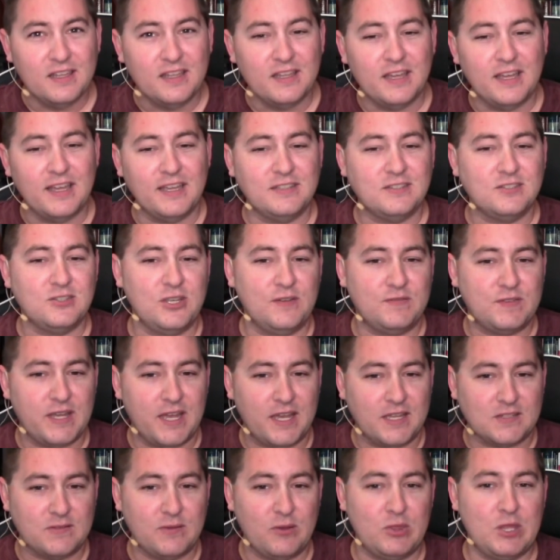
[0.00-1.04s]
And so you have to
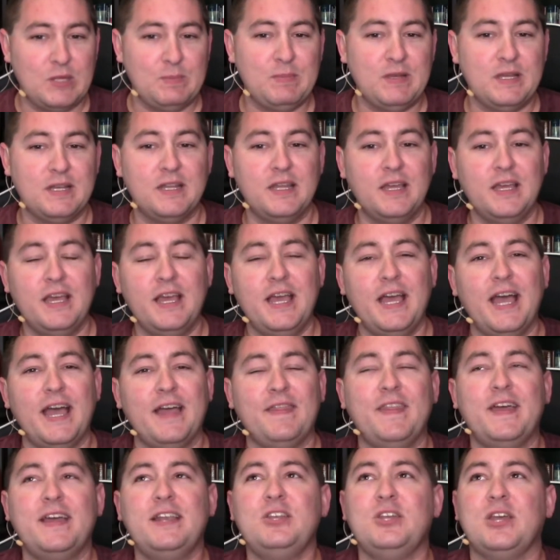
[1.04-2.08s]
ask what that mean. And
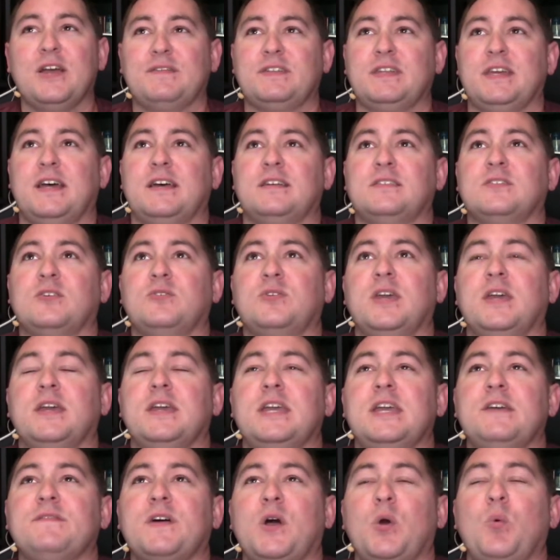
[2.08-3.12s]
then you have to ask, okay,
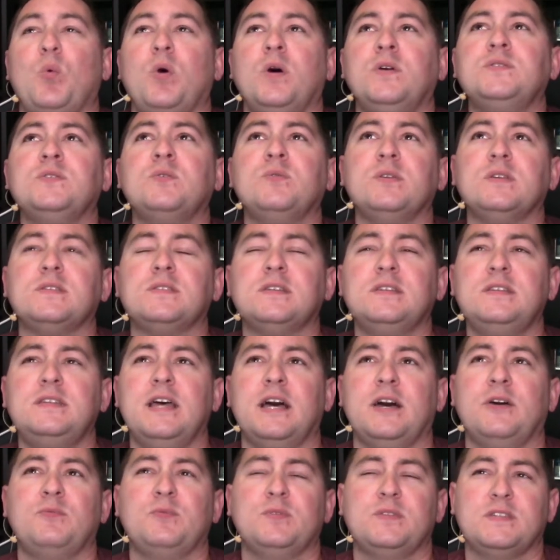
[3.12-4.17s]
if I was going to sit
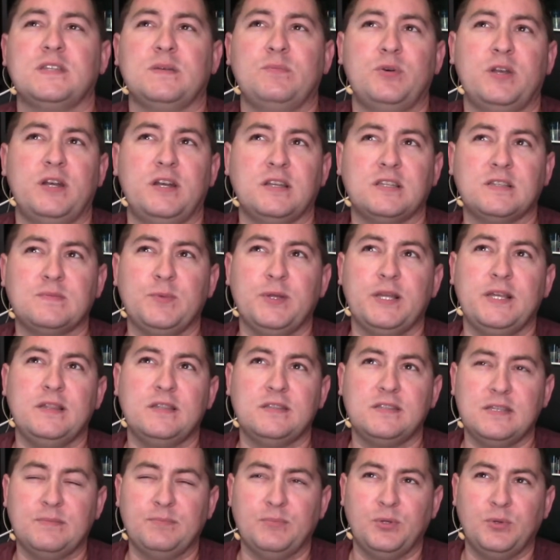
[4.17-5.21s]
down with someone and explain the
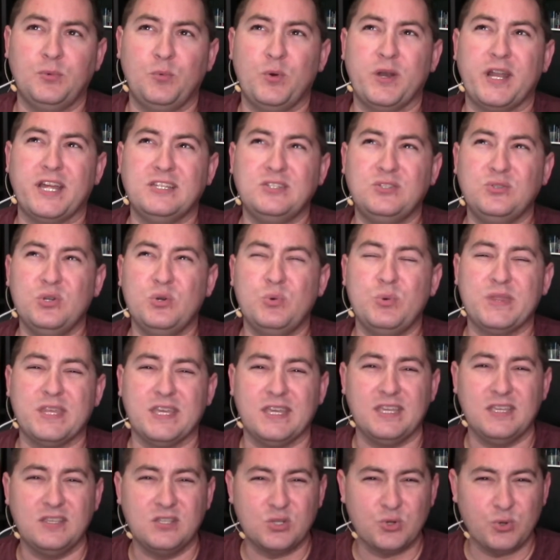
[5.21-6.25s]
symbol, would I do it with a
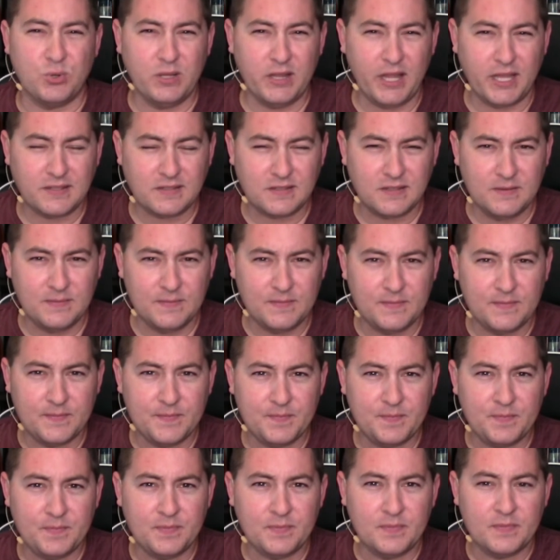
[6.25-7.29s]
history lesson,
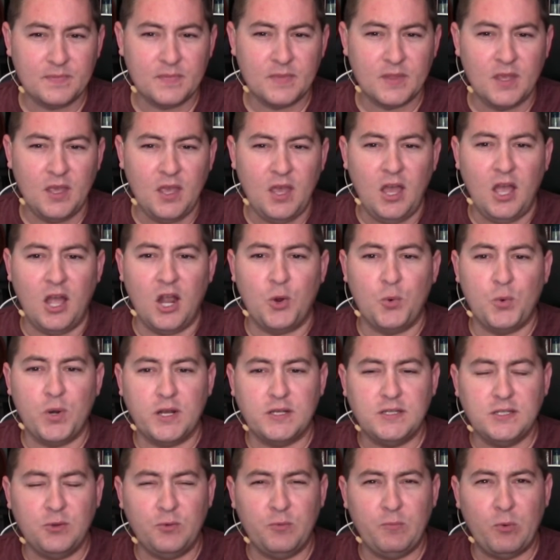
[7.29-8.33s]
or would I
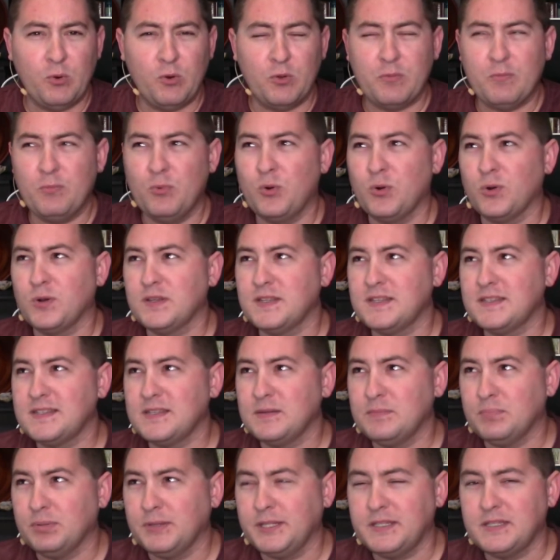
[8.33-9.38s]
deal with more
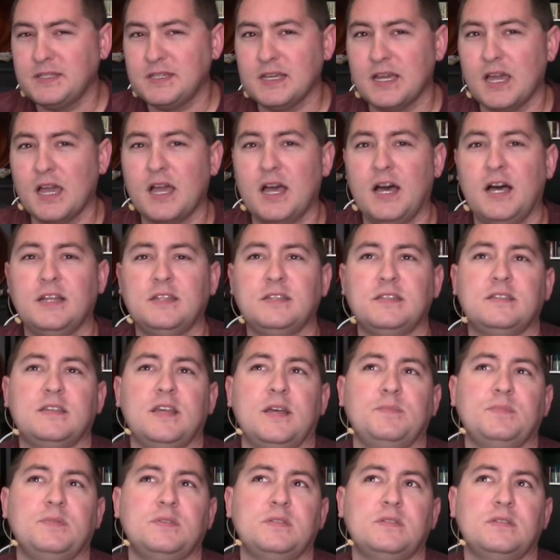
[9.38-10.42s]
simplistic
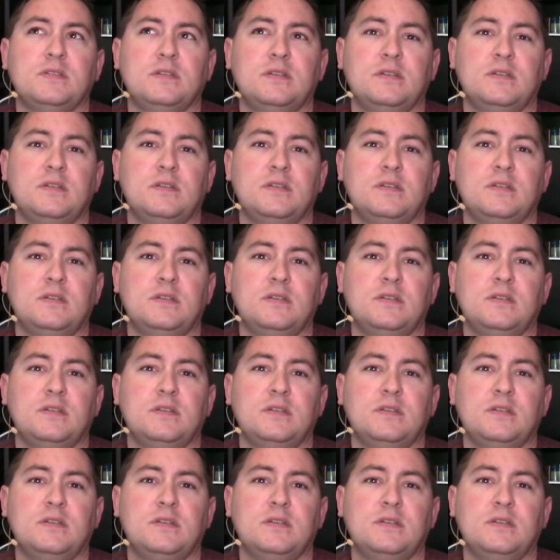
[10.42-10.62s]
concepts